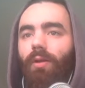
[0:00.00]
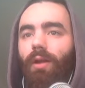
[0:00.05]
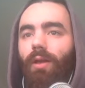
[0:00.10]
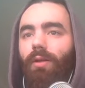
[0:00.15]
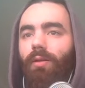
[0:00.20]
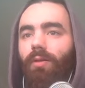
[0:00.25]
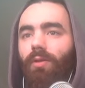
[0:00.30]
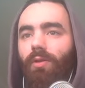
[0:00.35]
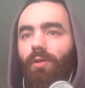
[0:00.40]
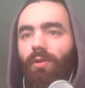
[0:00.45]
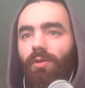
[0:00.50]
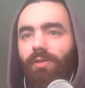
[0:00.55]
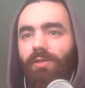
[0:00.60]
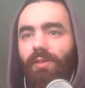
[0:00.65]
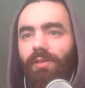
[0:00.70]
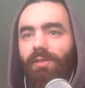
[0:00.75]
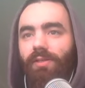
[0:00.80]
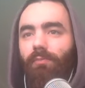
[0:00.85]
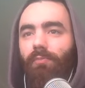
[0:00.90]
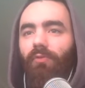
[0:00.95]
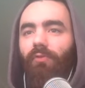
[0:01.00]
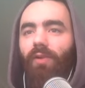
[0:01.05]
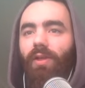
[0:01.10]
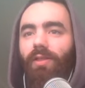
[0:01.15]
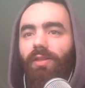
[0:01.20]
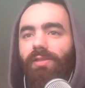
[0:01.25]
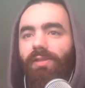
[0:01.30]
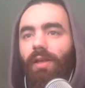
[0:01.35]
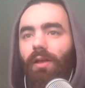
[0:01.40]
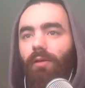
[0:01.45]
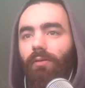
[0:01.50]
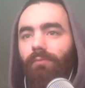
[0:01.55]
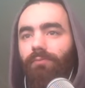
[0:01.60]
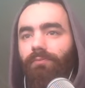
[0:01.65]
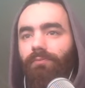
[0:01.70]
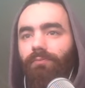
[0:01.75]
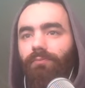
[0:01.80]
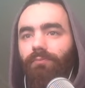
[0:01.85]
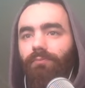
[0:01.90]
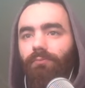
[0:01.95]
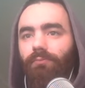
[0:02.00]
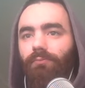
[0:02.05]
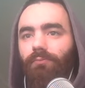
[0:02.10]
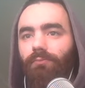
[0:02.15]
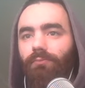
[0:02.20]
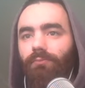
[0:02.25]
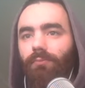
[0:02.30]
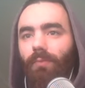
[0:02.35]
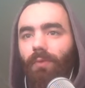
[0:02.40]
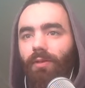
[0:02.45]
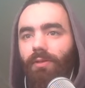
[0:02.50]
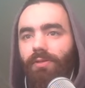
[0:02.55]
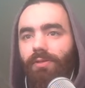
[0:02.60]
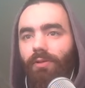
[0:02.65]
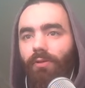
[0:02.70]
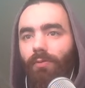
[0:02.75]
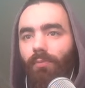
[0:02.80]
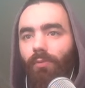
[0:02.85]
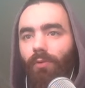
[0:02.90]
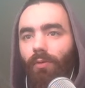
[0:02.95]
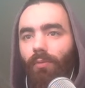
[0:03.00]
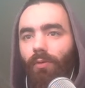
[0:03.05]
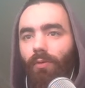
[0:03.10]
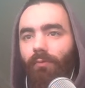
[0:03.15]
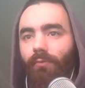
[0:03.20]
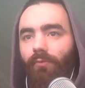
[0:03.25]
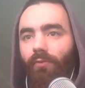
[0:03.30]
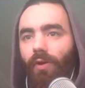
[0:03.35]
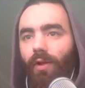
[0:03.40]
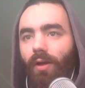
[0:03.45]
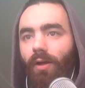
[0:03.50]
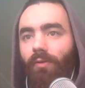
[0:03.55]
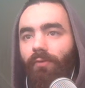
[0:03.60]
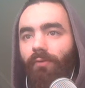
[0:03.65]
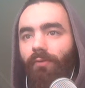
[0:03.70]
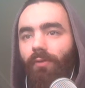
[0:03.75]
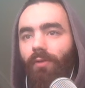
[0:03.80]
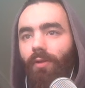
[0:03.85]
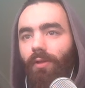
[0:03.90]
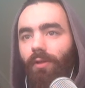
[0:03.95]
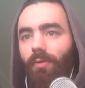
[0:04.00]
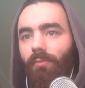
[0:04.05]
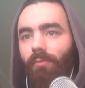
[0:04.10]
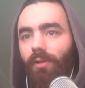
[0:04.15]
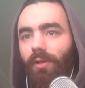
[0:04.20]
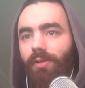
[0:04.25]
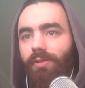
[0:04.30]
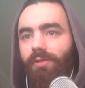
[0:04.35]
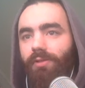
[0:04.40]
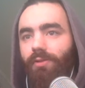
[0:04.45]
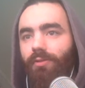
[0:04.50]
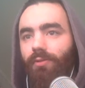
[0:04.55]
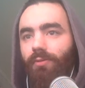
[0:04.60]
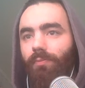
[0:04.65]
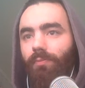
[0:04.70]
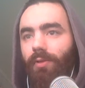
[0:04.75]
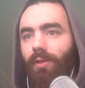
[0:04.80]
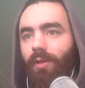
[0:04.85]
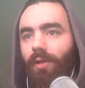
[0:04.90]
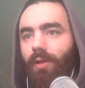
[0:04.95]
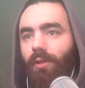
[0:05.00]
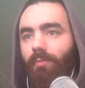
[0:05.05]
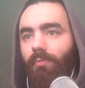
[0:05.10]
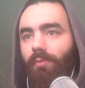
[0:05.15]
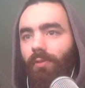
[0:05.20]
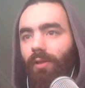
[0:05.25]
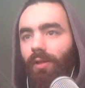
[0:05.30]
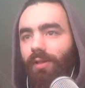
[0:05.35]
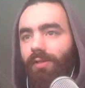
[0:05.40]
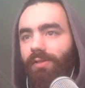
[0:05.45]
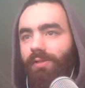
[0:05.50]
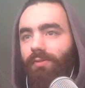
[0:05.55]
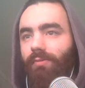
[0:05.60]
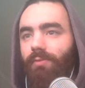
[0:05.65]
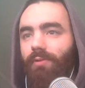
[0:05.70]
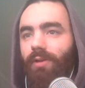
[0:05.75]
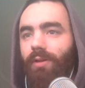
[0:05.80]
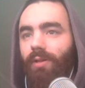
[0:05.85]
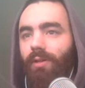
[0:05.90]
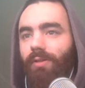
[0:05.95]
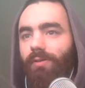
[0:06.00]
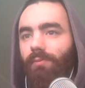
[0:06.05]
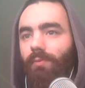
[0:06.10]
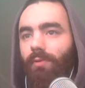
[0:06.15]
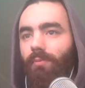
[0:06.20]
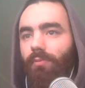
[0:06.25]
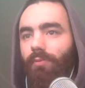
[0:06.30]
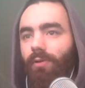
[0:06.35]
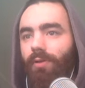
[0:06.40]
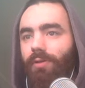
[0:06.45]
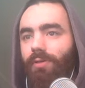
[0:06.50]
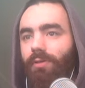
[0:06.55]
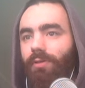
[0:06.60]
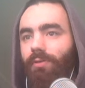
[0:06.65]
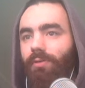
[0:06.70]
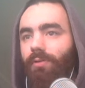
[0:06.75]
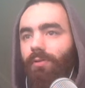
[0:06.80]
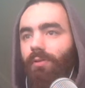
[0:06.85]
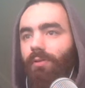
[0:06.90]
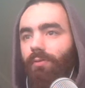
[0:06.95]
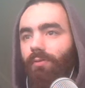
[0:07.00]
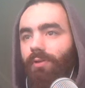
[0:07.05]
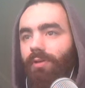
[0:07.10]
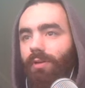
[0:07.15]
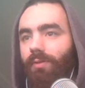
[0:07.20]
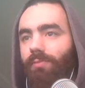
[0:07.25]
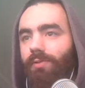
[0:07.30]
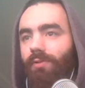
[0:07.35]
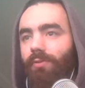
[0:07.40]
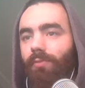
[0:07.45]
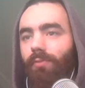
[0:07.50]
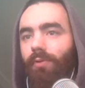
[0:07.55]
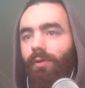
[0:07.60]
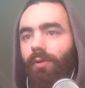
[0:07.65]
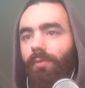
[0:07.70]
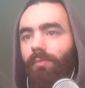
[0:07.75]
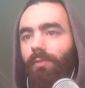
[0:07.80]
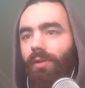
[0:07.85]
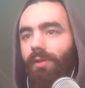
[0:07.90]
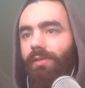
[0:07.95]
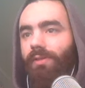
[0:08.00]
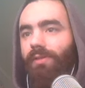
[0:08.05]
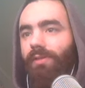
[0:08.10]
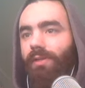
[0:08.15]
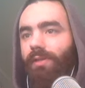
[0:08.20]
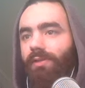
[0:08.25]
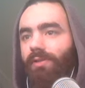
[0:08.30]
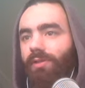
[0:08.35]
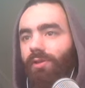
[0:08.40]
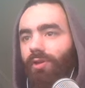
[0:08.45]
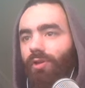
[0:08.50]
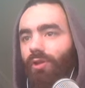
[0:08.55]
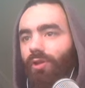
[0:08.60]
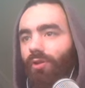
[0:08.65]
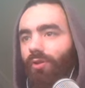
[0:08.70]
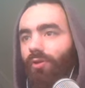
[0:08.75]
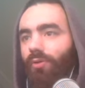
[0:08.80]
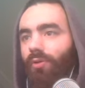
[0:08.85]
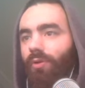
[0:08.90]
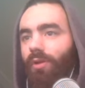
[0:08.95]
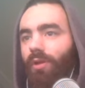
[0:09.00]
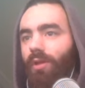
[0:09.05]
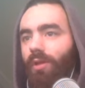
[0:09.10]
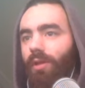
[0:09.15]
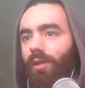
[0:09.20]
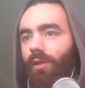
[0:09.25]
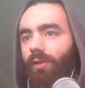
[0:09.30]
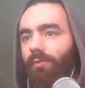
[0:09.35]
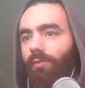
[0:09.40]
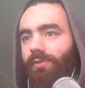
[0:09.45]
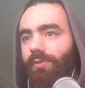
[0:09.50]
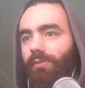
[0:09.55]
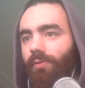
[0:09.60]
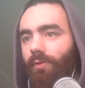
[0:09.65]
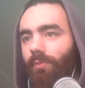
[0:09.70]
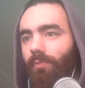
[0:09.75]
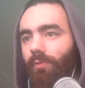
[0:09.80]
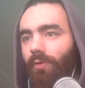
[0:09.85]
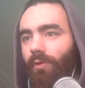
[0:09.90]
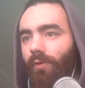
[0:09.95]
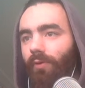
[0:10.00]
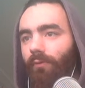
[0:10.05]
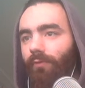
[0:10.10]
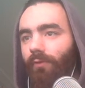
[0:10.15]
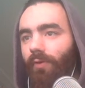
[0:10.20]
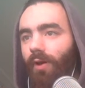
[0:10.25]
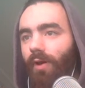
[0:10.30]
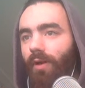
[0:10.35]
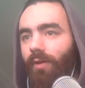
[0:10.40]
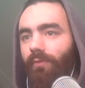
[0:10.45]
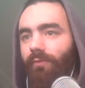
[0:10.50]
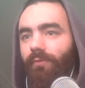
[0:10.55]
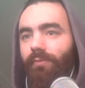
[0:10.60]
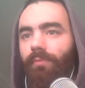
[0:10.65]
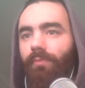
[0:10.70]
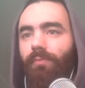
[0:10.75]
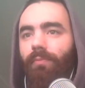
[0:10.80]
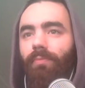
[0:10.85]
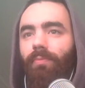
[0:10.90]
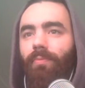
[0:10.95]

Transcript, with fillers: Okay, so simplify this out. zero point one five plus two p plus three is one point two, three times zero point plus six q equals three point oh five.